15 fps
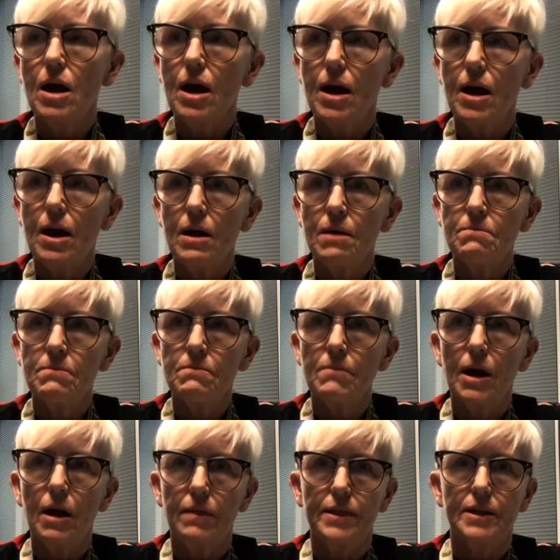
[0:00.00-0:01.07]

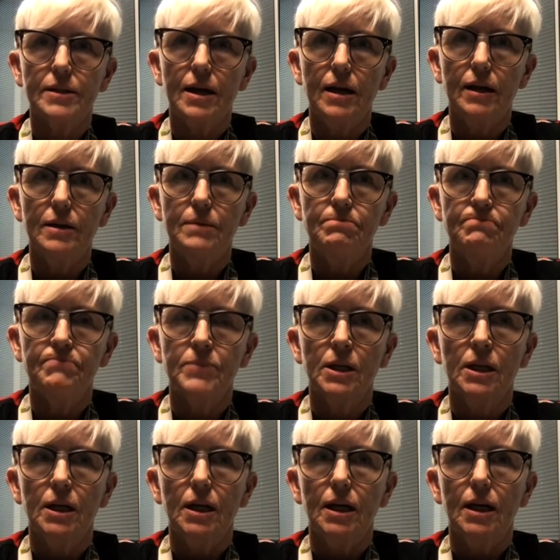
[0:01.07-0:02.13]
at the time,
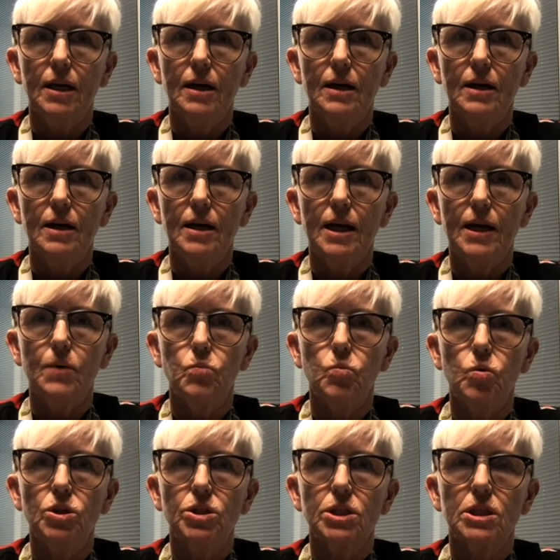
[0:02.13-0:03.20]

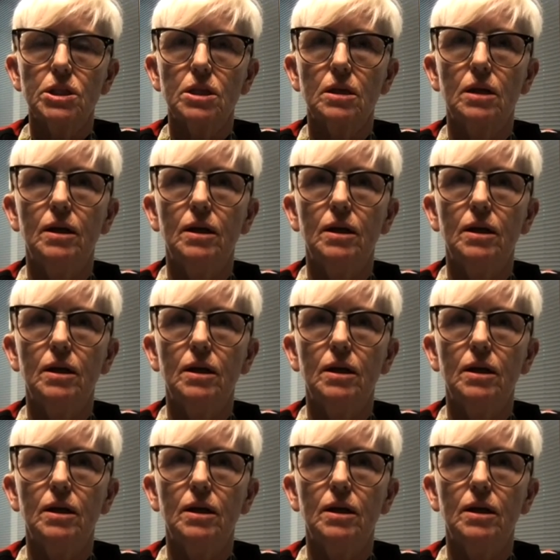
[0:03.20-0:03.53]
it's